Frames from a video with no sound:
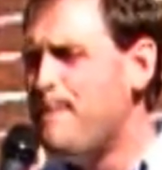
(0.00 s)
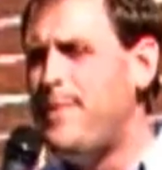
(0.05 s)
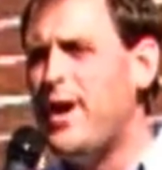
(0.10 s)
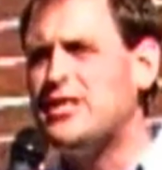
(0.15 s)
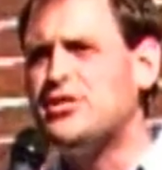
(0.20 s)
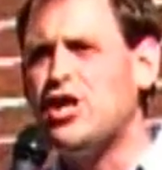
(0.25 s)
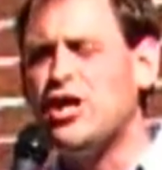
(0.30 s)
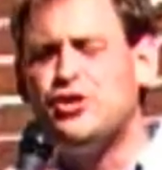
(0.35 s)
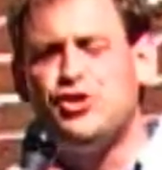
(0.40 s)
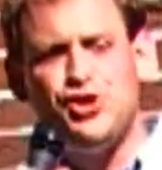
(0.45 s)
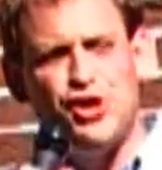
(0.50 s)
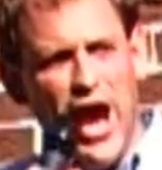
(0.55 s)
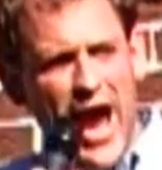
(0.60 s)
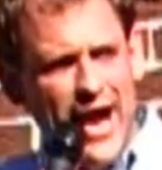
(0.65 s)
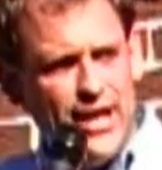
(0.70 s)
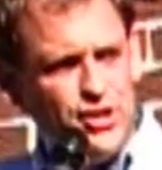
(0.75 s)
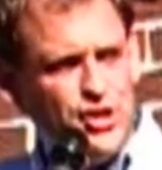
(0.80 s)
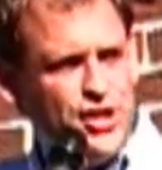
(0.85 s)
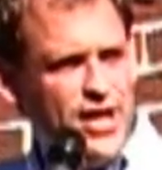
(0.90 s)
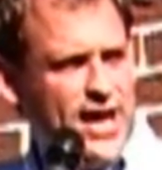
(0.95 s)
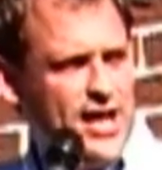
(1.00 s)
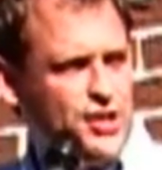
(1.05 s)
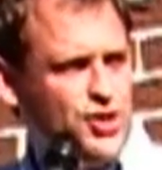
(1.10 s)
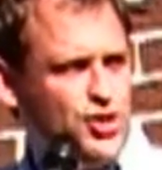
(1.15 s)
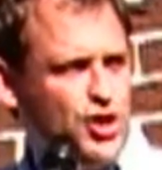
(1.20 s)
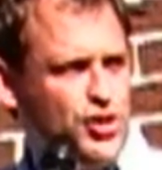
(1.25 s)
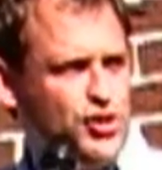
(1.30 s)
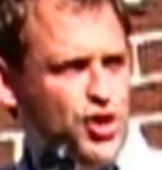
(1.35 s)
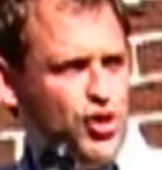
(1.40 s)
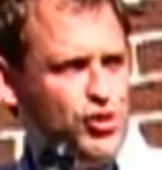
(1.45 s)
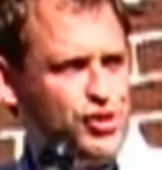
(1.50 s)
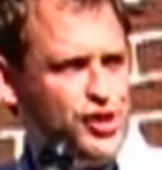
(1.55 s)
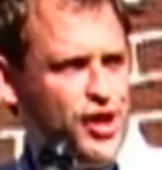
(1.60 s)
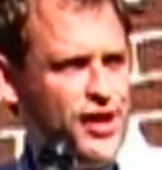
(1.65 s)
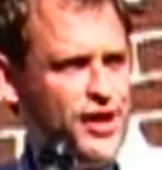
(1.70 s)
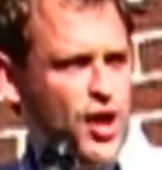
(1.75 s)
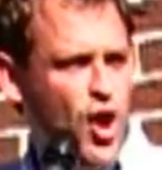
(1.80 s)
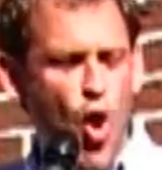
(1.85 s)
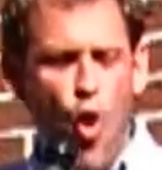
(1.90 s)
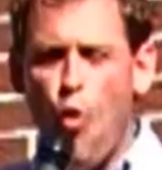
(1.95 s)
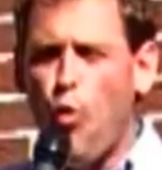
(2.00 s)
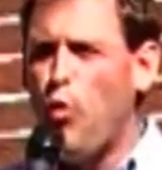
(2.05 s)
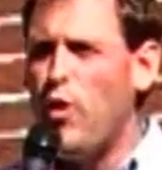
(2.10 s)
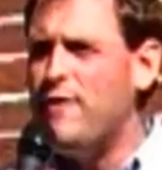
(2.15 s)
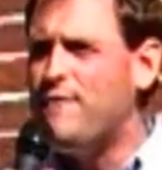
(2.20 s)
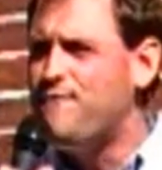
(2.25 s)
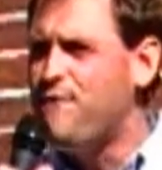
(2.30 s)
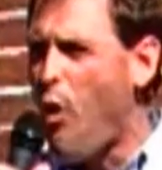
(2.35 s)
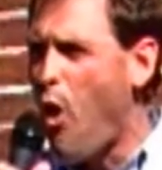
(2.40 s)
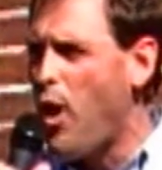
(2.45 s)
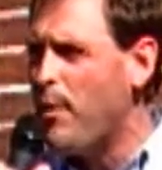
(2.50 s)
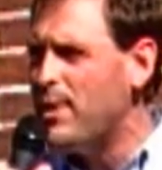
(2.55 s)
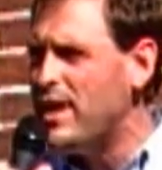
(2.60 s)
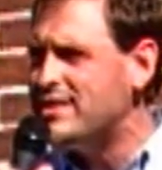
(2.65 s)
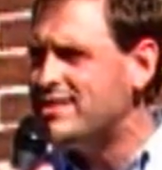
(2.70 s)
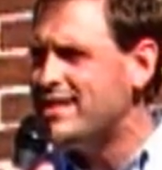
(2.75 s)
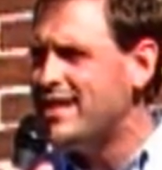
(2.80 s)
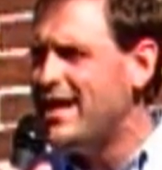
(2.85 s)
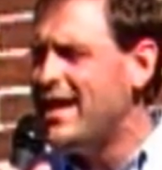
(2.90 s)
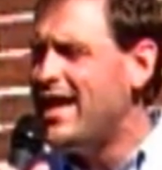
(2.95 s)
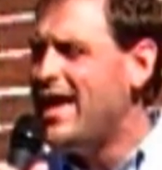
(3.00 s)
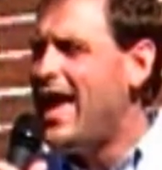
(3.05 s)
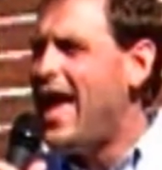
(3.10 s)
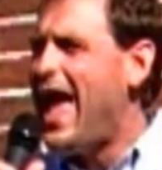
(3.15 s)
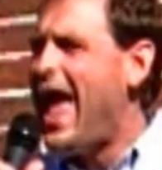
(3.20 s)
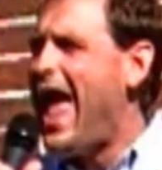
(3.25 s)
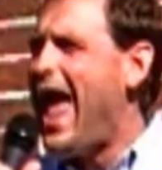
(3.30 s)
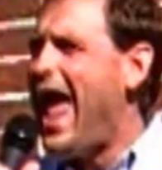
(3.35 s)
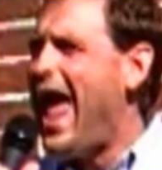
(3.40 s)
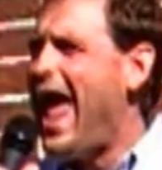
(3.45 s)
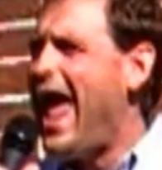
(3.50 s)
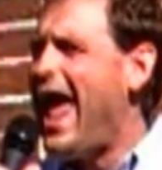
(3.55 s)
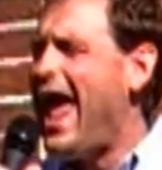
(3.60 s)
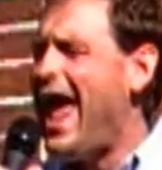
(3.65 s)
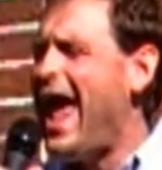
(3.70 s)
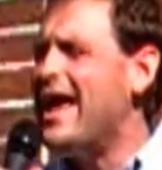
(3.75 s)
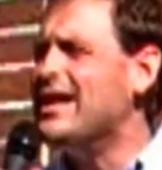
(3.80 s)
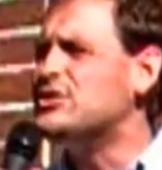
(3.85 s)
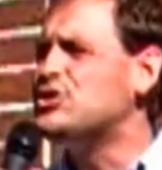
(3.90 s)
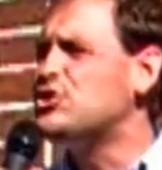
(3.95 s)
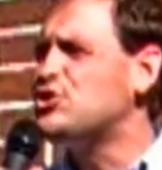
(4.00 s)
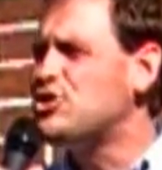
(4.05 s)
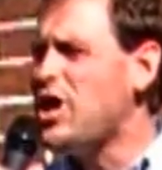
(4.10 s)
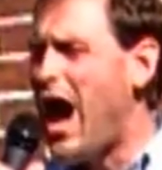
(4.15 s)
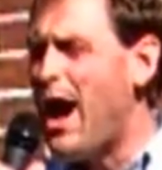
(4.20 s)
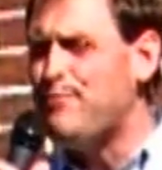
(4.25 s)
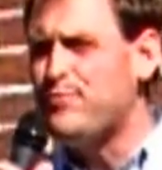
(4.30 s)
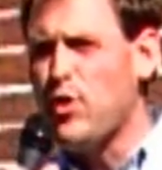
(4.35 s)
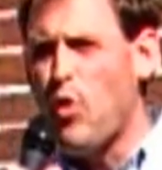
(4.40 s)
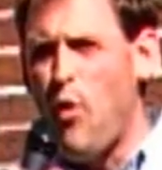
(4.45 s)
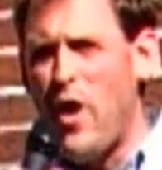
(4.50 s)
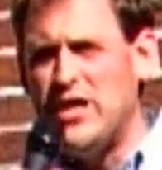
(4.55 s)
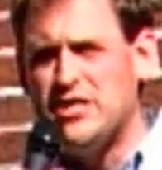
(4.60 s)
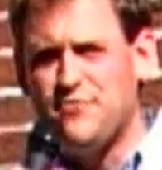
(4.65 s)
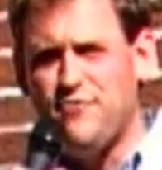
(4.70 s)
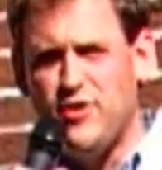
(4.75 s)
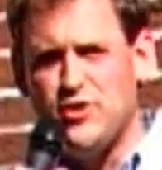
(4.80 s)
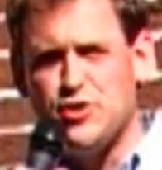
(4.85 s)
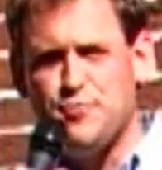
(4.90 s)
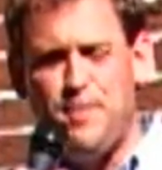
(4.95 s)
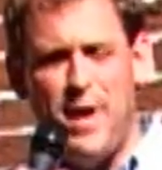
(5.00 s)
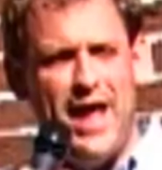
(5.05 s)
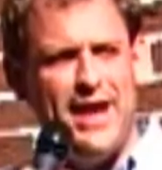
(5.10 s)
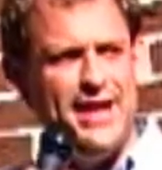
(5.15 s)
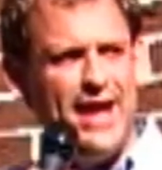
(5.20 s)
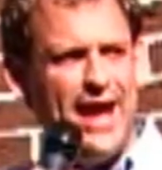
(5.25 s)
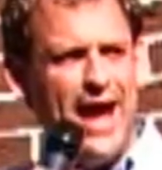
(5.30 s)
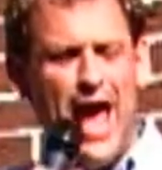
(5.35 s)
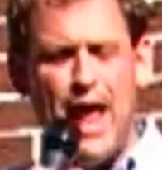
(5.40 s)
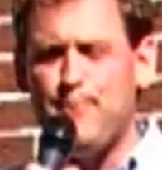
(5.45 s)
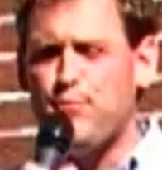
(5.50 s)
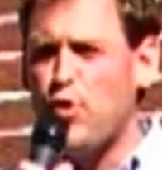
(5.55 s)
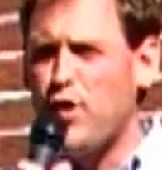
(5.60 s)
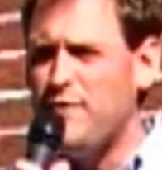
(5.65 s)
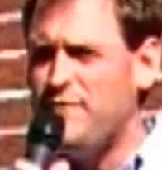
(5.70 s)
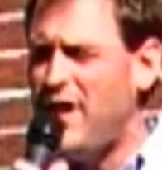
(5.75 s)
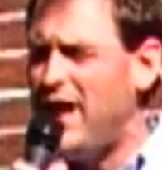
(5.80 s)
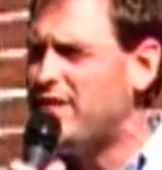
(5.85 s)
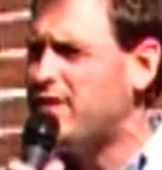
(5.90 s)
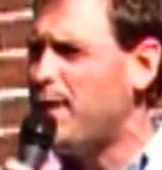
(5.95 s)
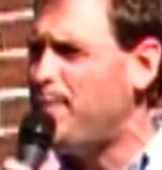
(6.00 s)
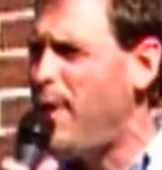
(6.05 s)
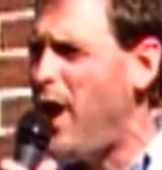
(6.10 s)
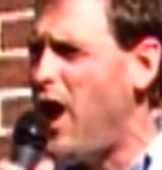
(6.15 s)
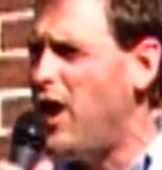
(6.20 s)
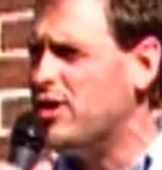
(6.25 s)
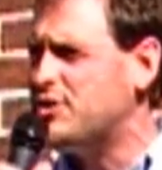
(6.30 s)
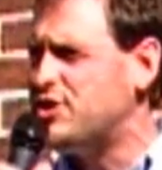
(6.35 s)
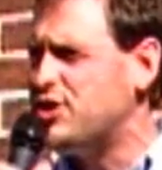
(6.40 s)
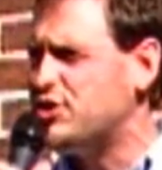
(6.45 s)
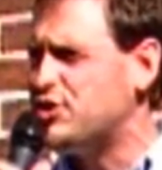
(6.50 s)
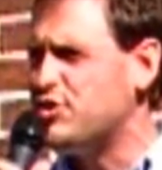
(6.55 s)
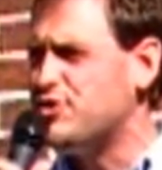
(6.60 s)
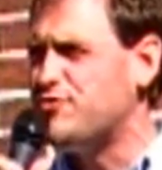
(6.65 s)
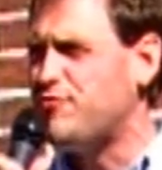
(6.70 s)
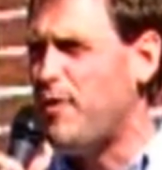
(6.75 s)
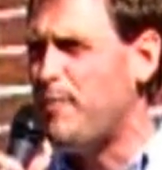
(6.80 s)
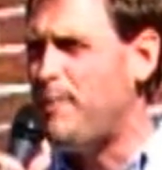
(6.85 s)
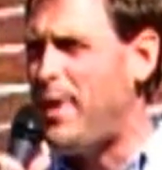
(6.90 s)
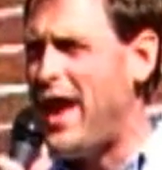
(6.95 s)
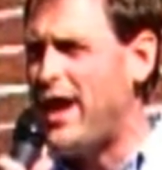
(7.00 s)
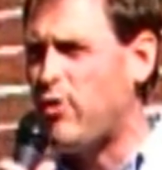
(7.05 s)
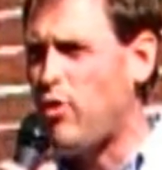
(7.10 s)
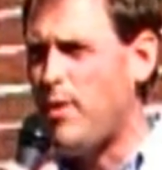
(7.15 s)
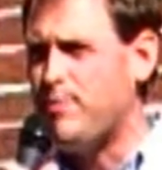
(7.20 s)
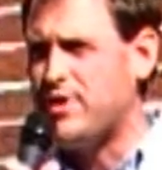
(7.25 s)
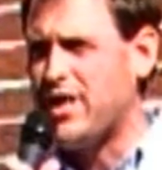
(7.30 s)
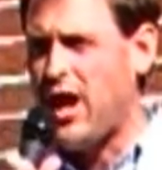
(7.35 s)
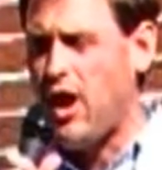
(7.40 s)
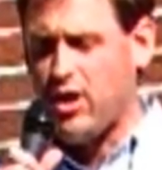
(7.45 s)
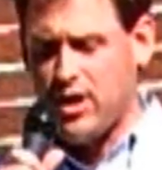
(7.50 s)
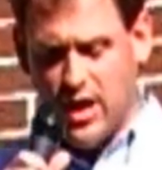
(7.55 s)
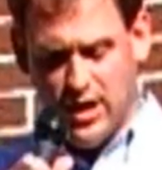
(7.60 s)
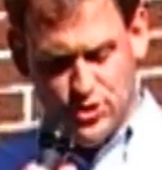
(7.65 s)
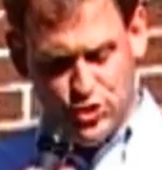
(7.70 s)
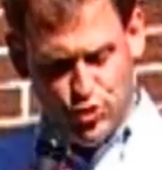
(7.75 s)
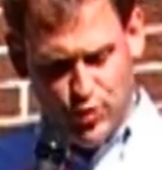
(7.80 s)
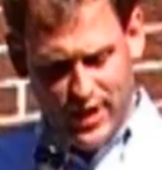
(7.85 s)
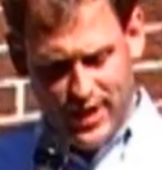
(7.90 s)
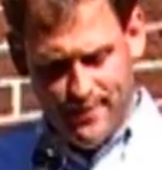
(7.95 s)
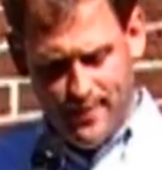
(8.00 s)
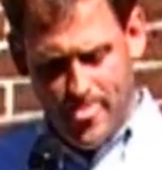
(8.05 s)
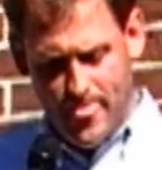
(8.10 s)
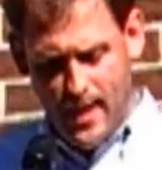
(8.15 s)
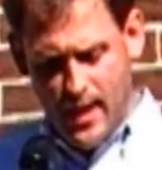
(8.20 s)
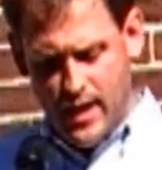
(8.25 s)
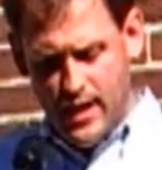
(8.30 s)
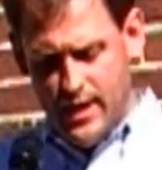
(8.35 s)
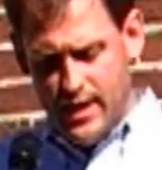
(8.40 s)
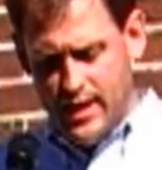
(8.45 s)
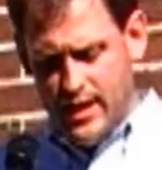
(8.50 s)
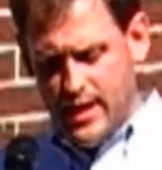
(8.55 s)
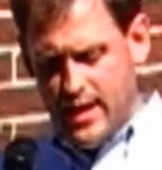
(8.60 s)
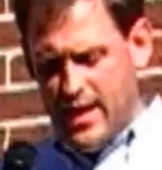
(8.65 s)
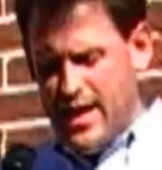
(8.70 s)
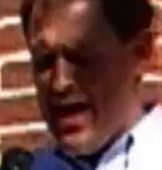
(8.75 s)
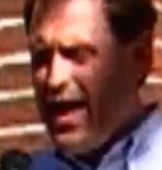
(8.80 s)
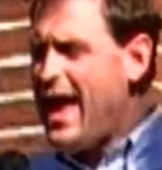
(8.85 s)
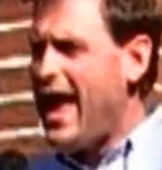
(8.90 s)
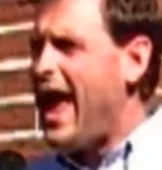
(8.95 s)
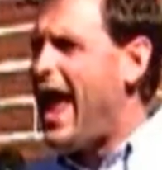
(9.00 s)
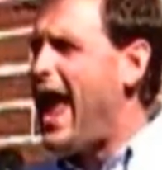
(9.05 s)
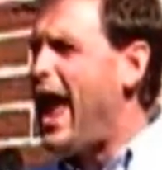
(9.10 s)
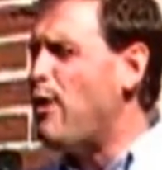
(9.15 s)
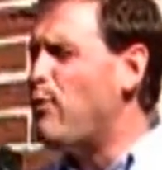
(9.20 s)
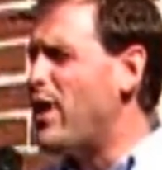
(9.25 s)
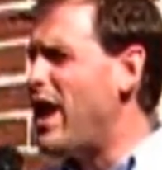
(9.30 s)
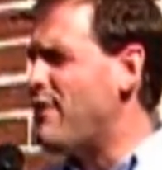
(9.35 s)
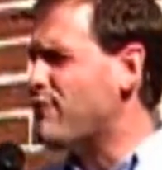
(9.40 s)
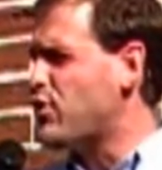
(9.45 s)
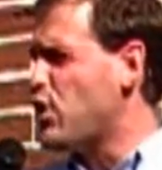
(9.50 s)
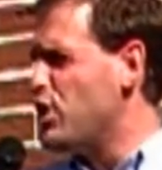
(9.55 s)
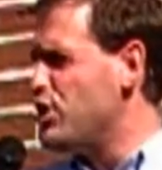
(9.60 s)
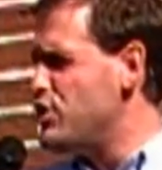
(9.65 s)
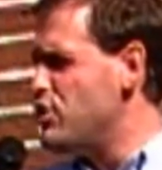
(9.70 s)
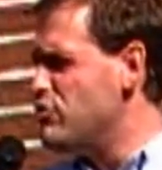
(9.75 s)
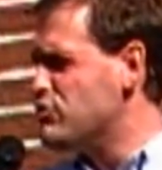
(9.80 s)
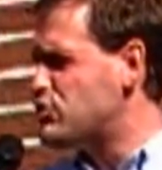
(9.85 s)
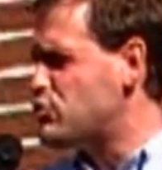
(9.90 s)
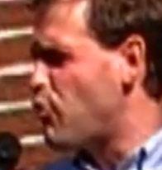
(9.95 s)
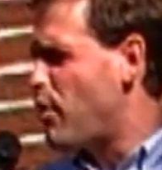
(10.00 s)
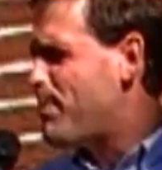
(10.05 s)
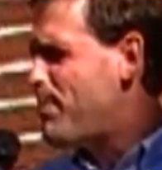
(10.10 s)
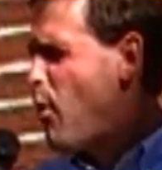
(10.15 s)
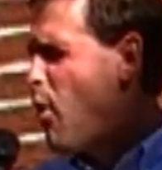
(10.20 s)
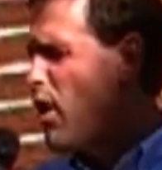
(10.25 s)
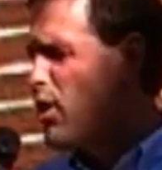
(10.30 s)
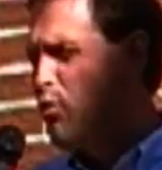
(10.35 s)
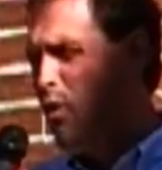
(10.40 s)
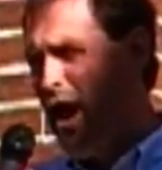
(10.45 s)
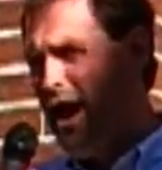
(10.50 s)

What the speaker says: but to change the institution, reform it, and stop the wasteful spending and prevent the politicians from bankrupting our country. And we have good news to report